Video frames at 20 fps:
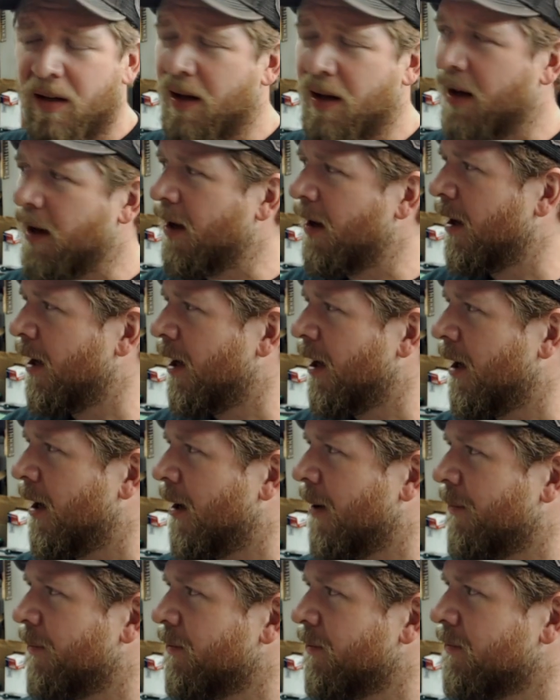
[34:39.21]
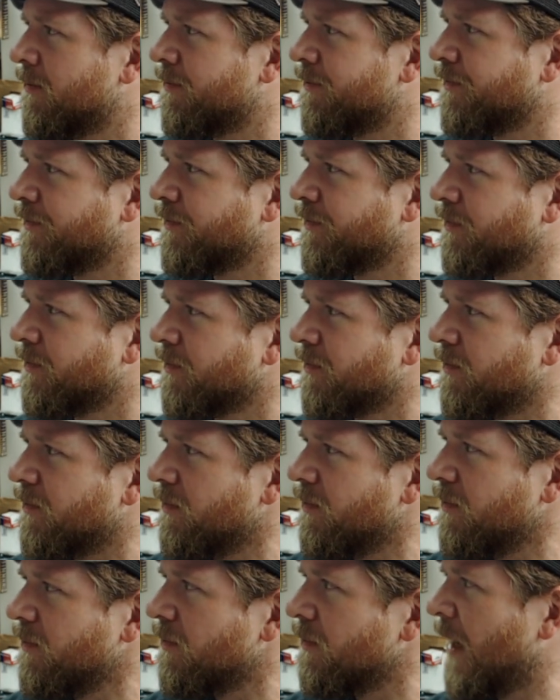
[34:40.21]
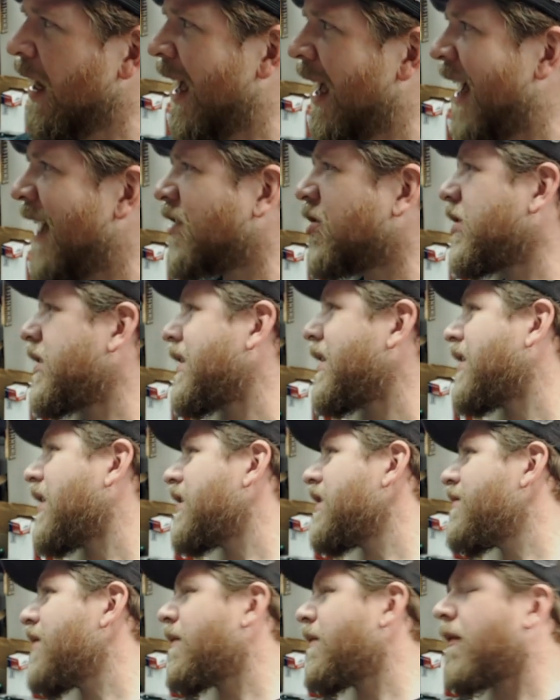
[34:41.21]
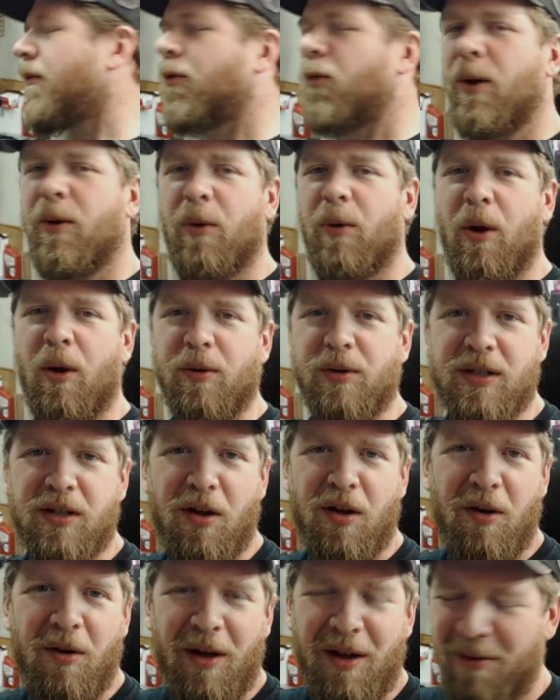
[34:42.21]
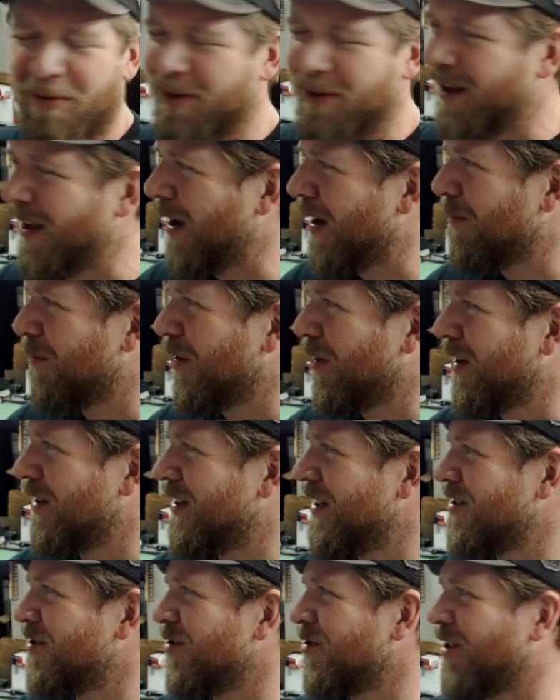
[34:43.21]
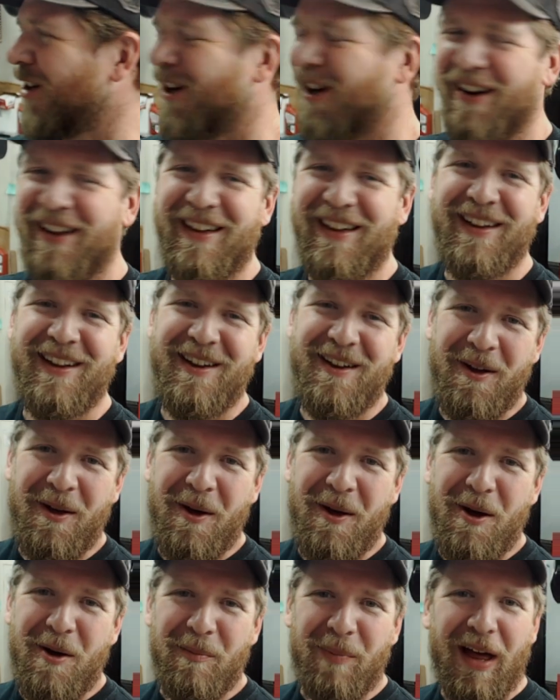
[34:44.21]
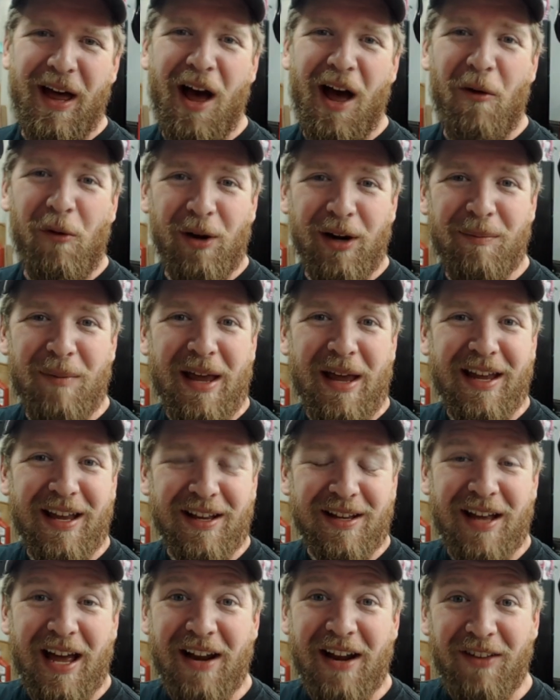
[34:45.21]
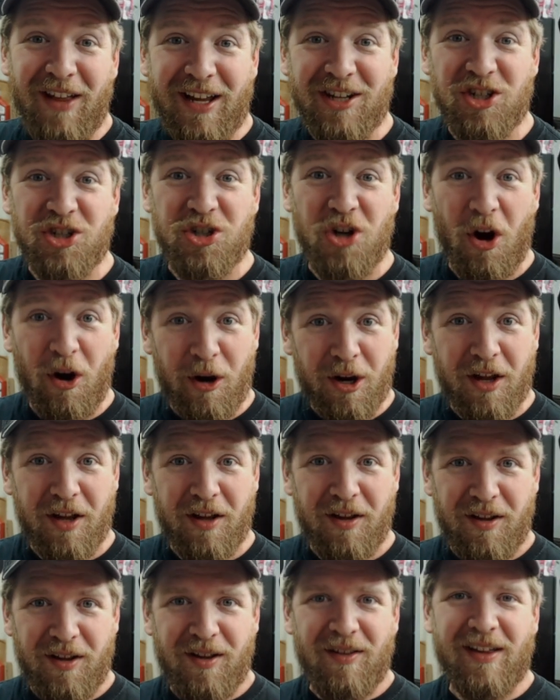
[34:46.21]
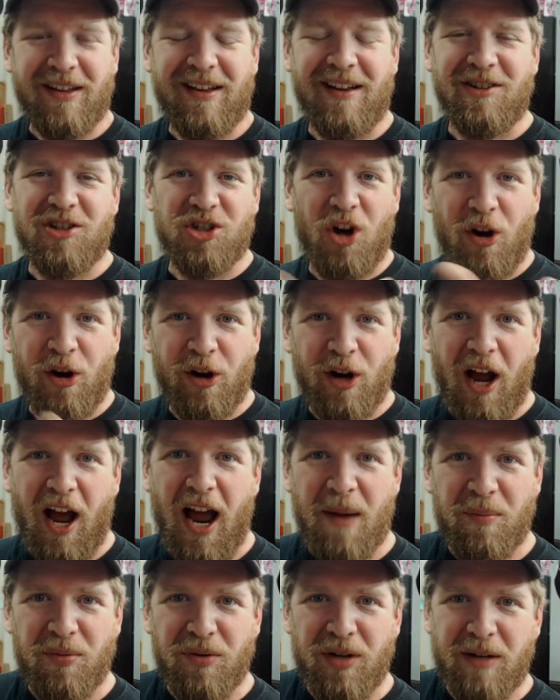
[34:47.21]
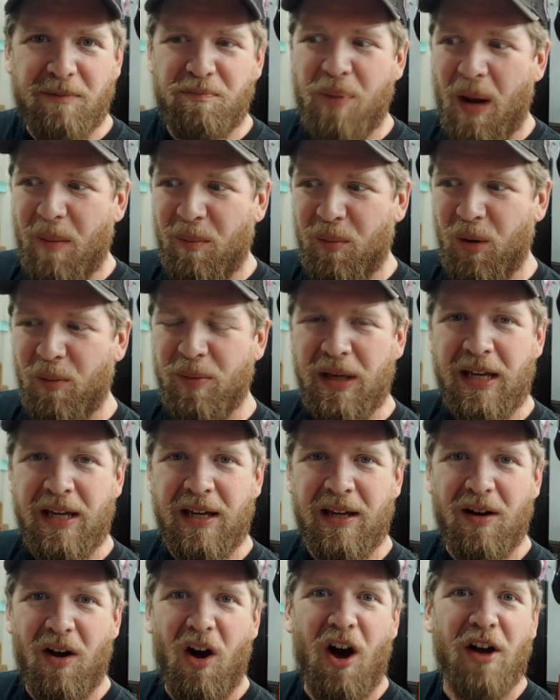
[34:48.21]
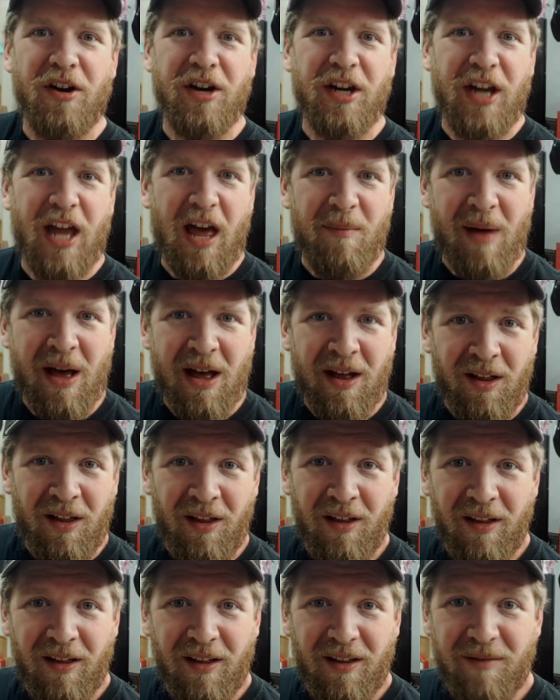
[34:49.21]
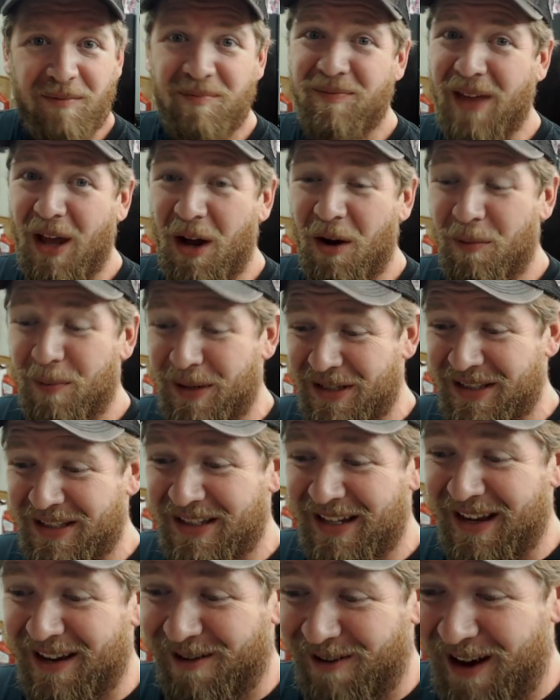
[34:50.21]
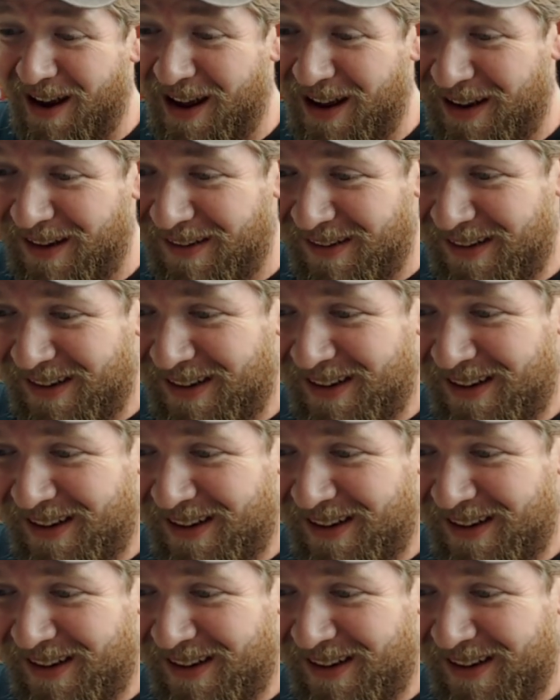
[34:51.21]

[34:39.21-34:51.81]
Um, actually, it doesn't even have a Floyd Rose, so I don't think I can put a D-Tuna on it. But I want to make it kind of like a shark. Like a shark hybrid Bumblebee on an M L. That would be sick, right?